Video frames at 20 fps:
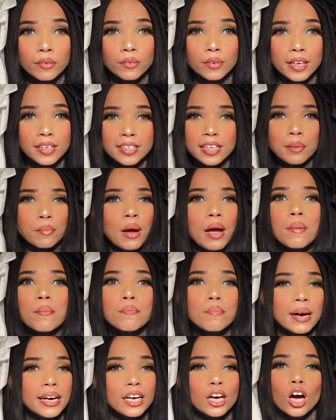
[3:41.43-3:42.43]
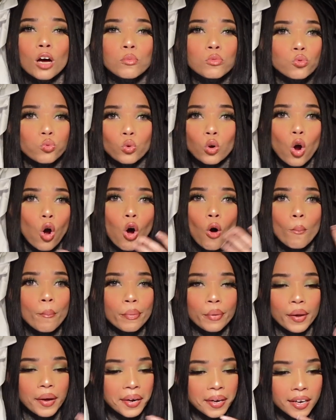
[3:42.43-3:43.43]
let's say my gums were all
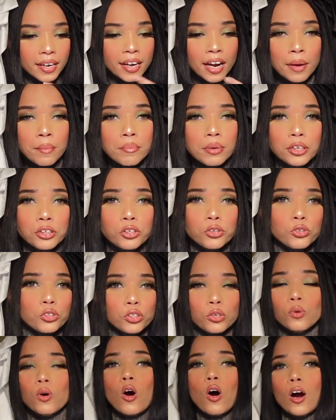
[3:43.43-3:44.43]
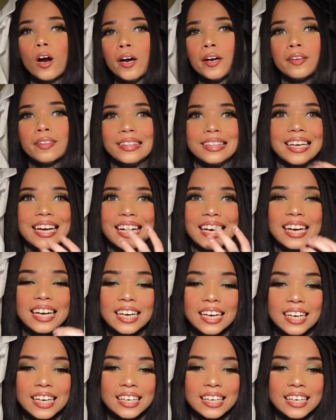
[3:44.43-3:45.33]
bloody and I bit you so hard that